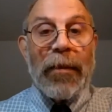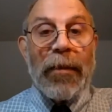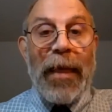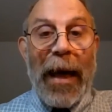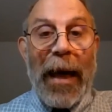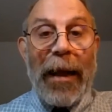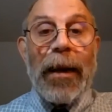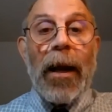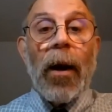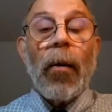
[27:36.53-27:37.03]

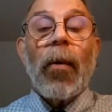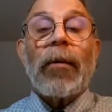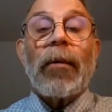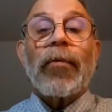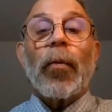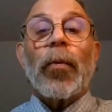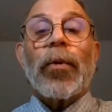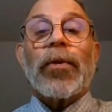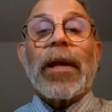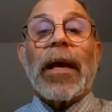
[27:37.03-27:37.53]
That,
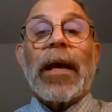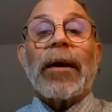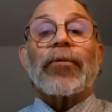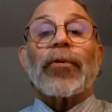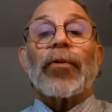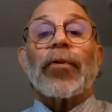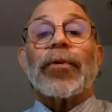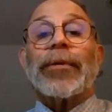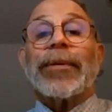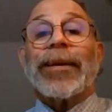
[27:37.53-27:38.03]
however, was
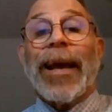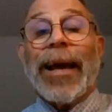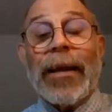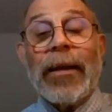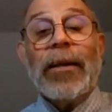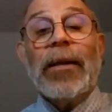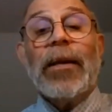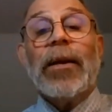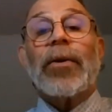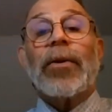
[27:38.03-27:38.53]
after
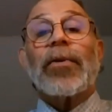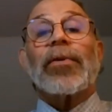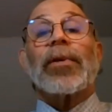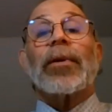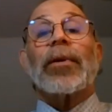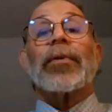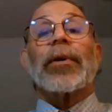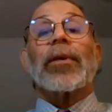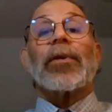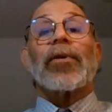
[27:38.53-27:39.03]
10 years
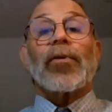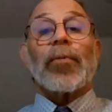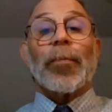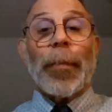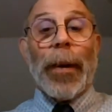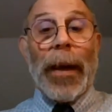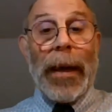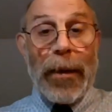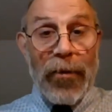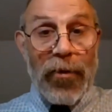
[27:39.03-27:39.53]
of
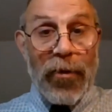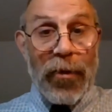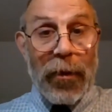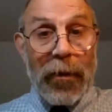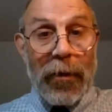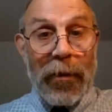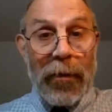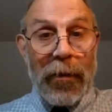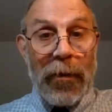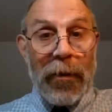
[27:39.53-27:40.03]
expansion,
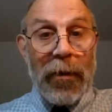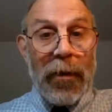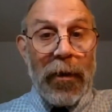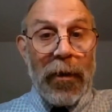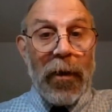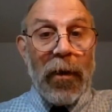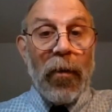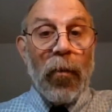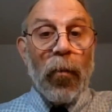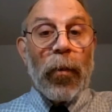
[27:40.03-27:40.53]

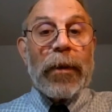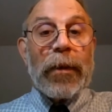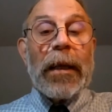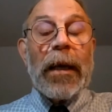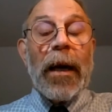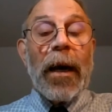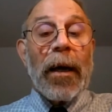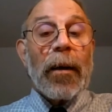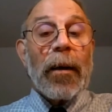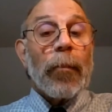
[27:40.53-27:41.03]
with
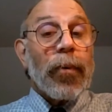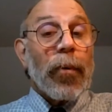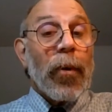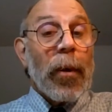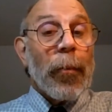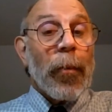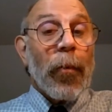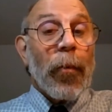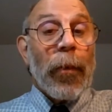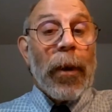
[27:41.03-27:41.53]
the
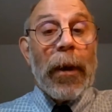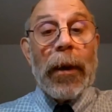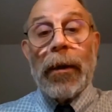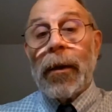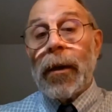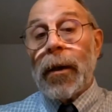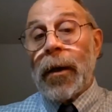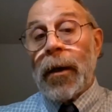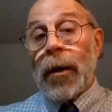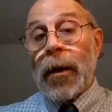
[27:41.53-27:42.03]
unemployment
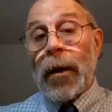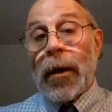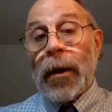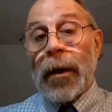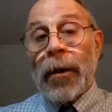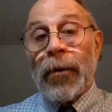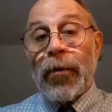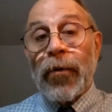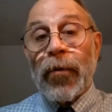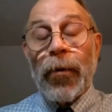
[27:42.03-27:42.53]
rate
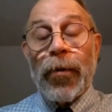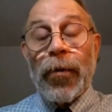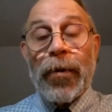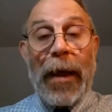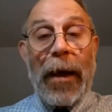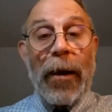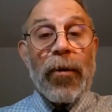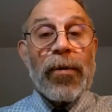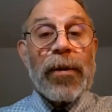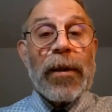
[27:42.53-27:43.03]
in
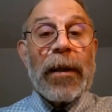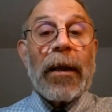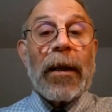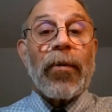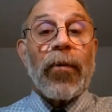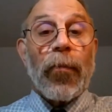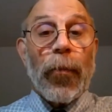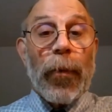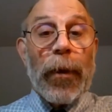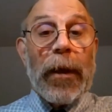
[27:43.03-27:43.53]
2000
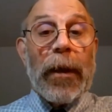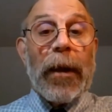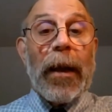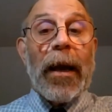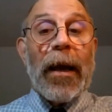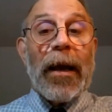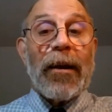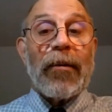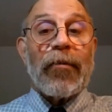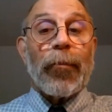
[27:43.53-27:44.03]
at
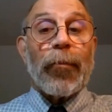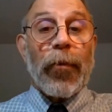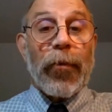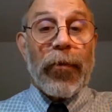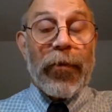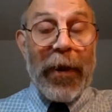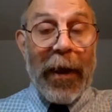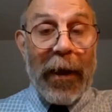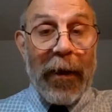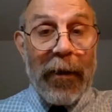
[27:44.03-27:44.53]

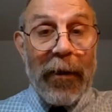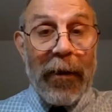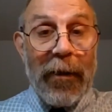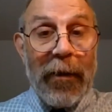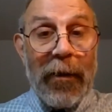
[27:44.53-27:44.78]
3.5%.